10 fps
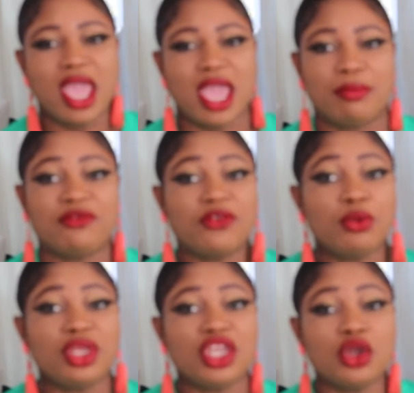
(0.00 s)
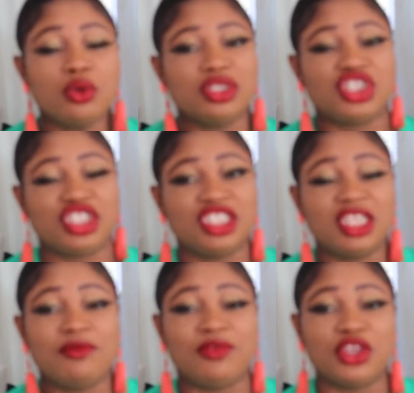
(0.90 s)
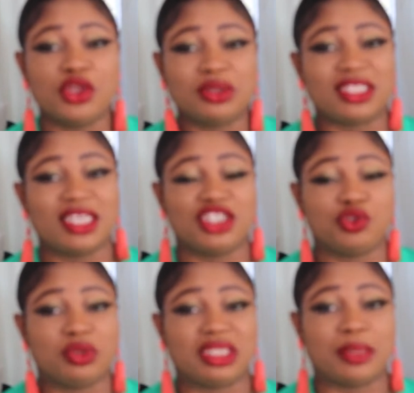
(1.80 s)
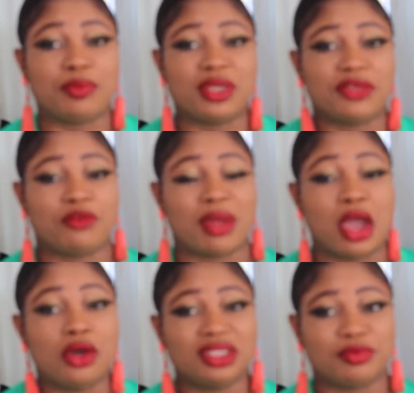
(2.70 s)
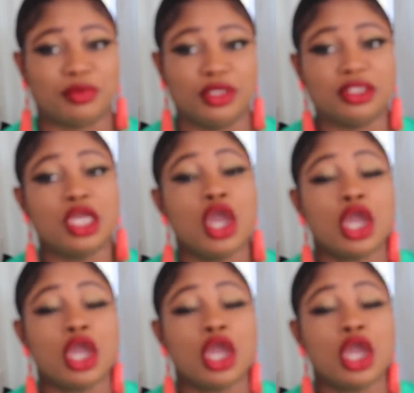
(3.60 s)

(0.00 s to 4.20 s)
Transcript: And before we knew it, she did a video saying that she was separated from her husband.